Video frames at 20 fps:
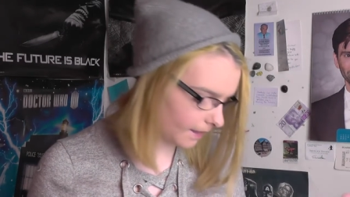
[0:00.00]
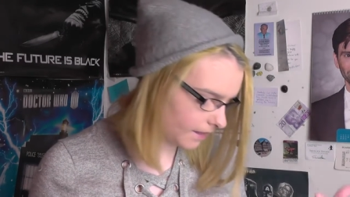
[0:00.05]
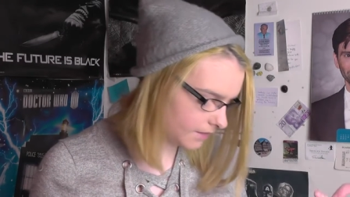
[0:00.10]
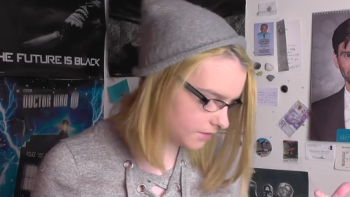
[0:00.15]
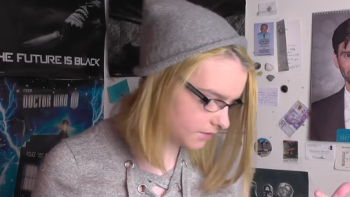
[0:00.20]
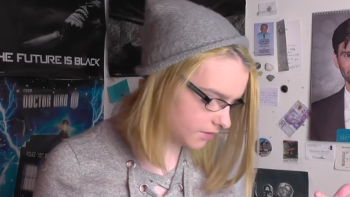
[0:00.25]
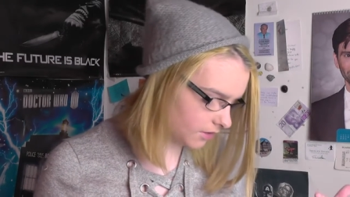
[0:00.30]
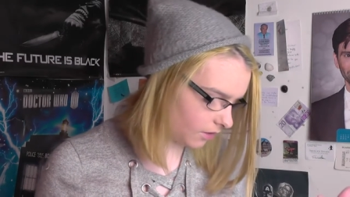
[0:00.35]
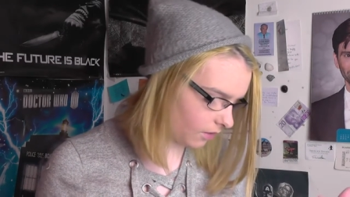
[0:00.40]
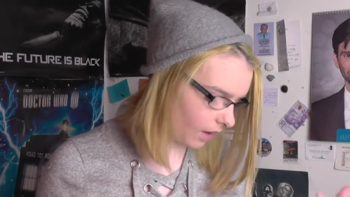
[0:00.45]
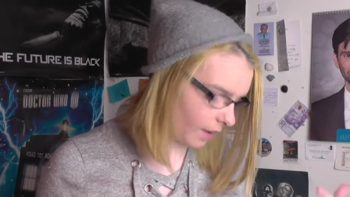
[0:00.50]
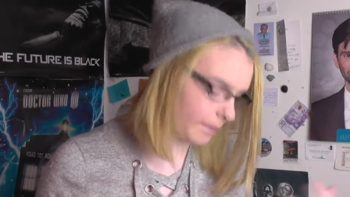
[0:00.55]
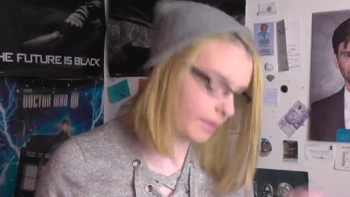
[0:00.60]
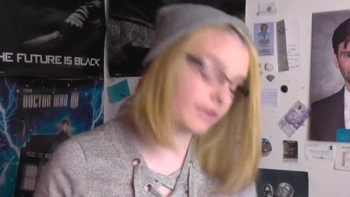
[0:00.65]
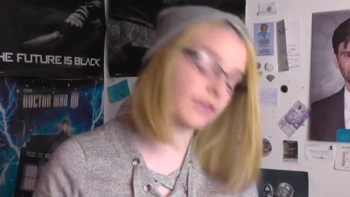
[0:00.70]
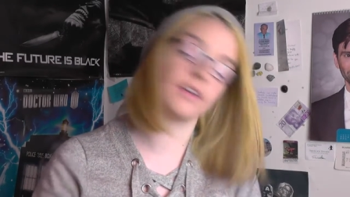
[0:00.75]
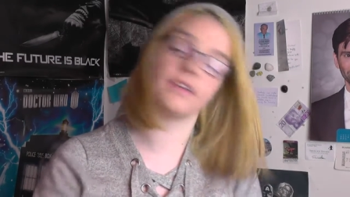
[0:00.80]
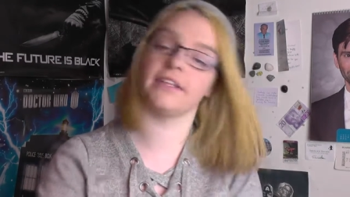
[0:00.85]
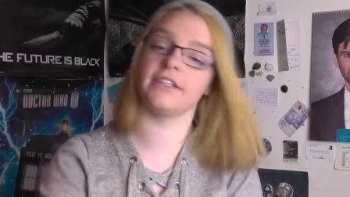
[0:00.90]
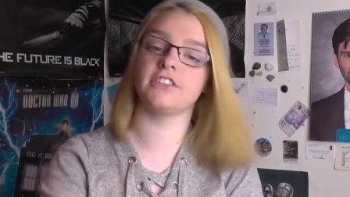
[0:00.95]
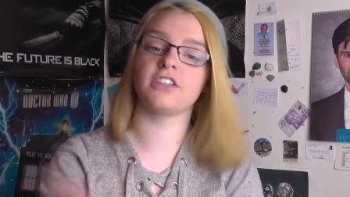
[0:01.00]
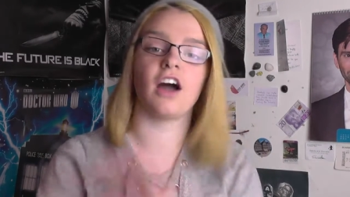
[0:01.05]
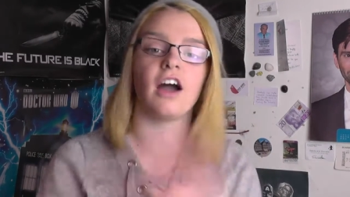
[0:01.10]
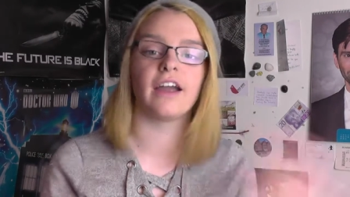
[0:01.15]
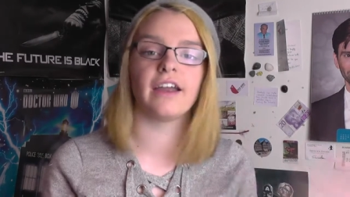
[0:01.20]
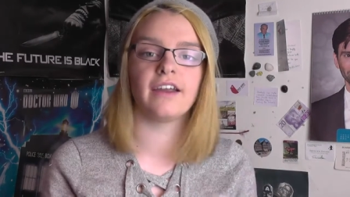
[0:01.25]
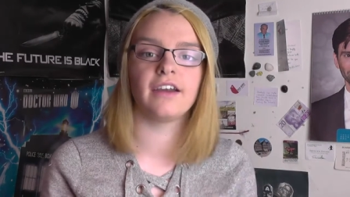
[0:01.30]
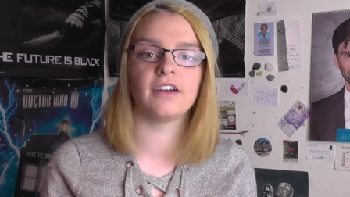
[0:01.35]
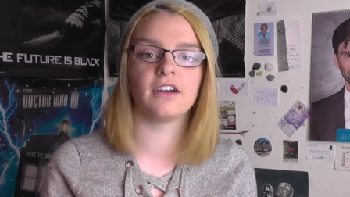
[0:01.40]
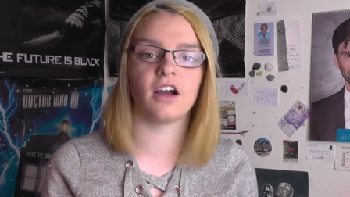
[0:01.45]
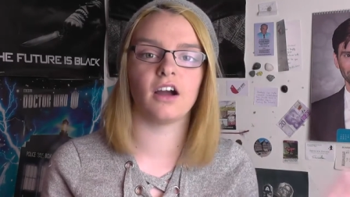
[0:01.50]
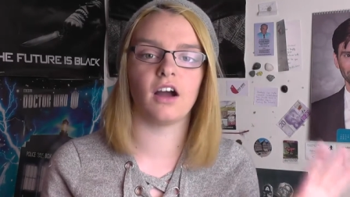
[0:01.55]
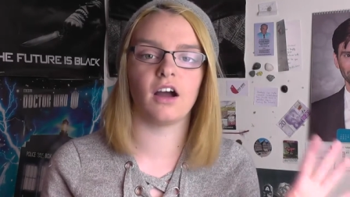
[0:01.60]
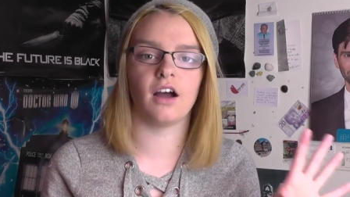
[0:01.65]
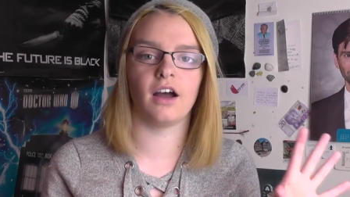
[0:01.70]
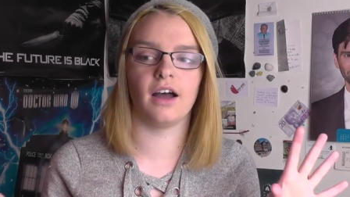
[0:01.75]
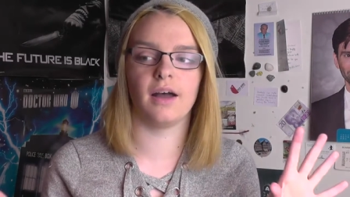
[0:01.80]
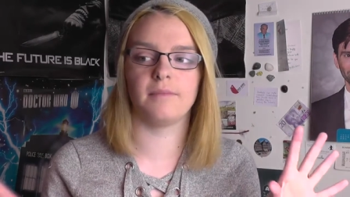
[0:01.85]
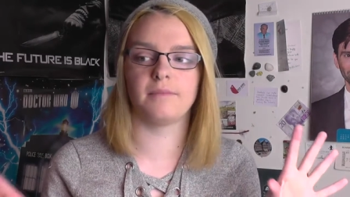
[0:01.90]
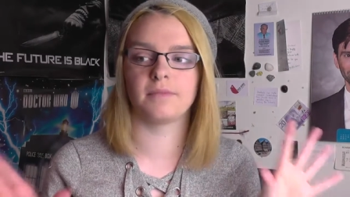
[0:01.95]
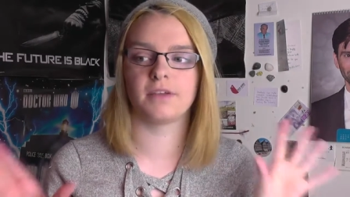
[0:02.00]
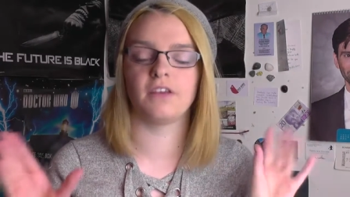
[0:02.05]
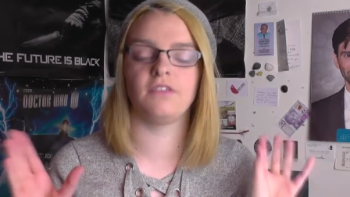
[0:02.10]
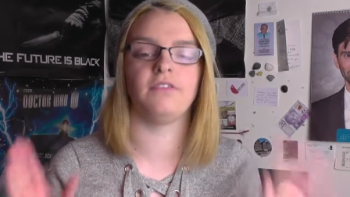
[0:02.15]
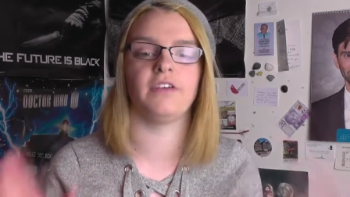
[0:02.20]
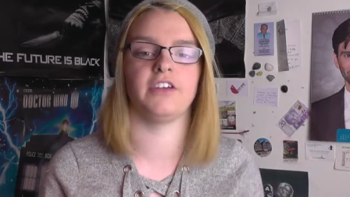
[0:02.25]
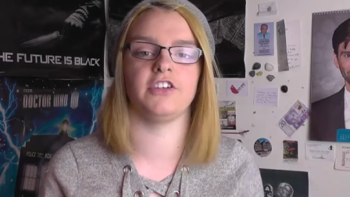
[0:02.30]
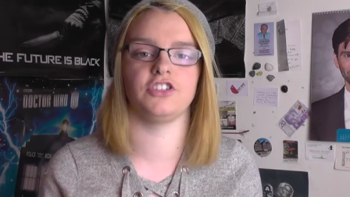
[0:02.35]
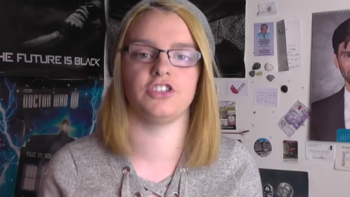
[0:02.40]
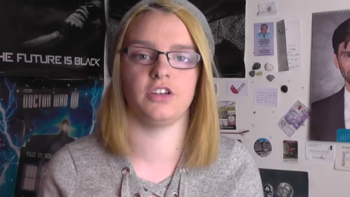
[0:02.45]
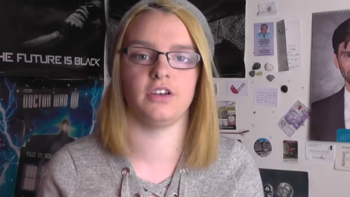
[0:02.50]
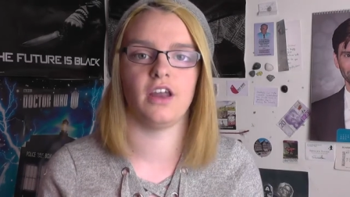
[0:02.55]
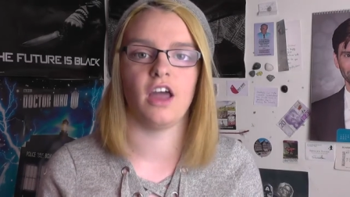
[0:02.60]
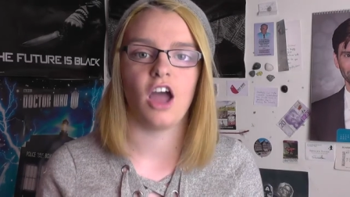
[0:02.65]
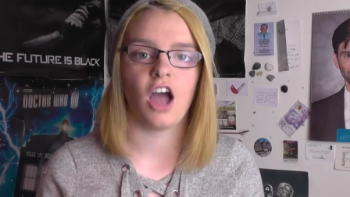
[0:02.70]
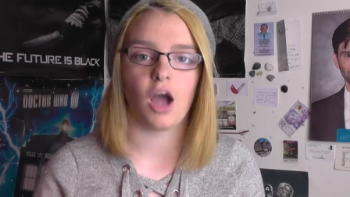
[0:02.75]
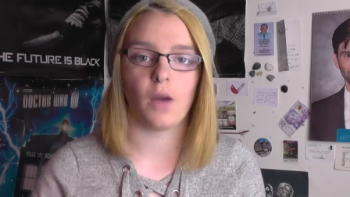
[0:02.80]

so I went around the entire um, convention.